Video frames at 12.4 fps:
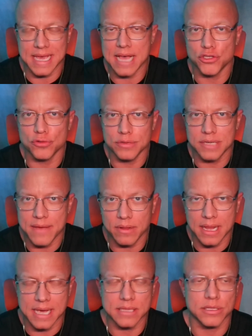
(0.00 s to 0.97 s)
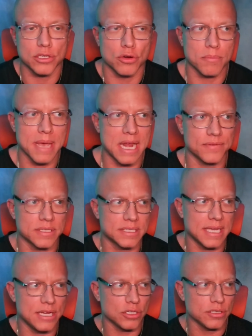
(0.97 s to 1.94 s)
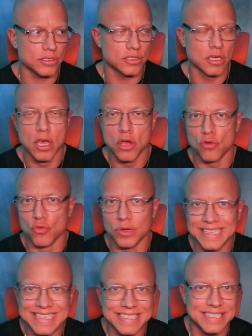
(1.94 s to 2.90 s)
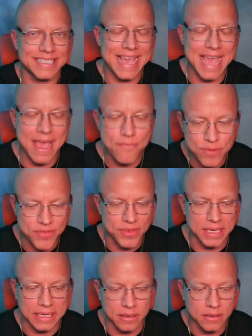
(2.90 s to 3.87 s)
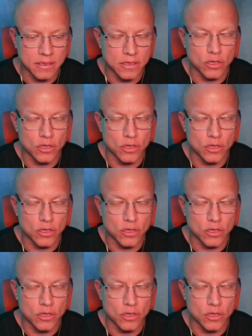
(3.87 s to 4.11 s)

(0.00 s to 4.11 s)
as you're Nevillizing your manifestations. Release everything.